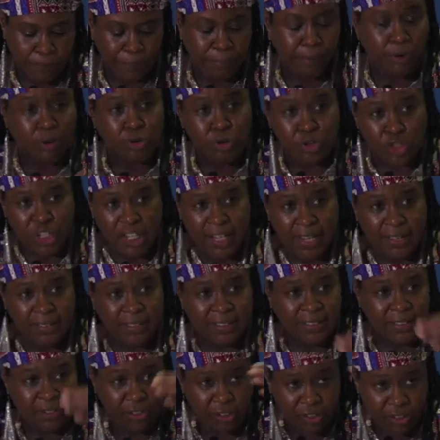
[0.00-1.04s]

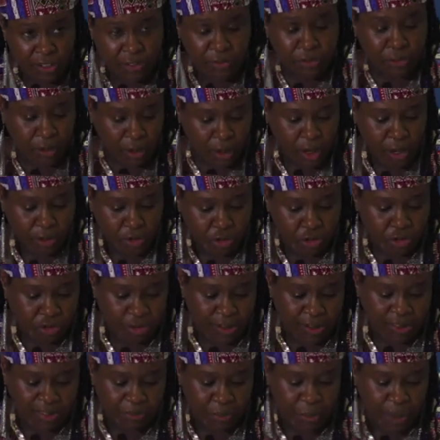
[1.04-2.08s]
protests in the different
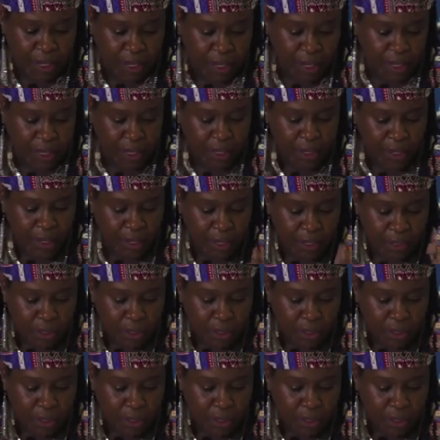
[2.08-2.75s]
countries where